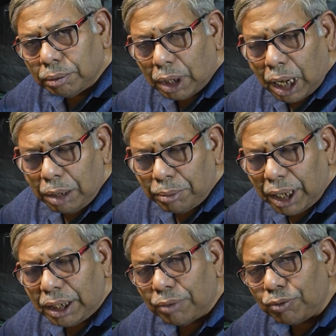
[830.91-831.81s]
I
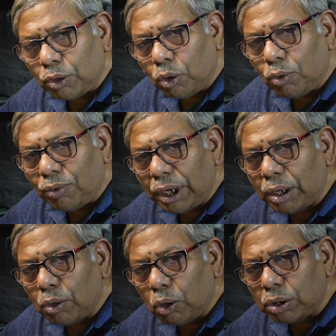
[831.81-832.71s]
might have to go very
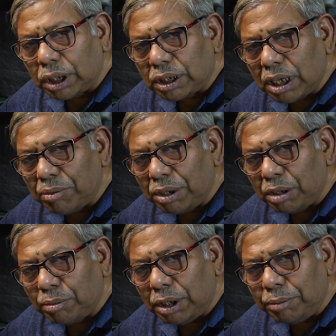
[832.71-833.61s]
close at
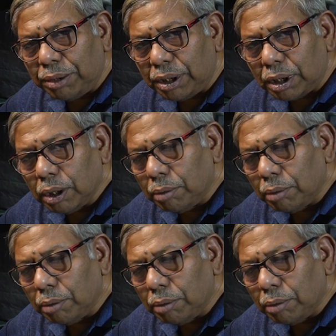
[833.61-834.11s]
70mm.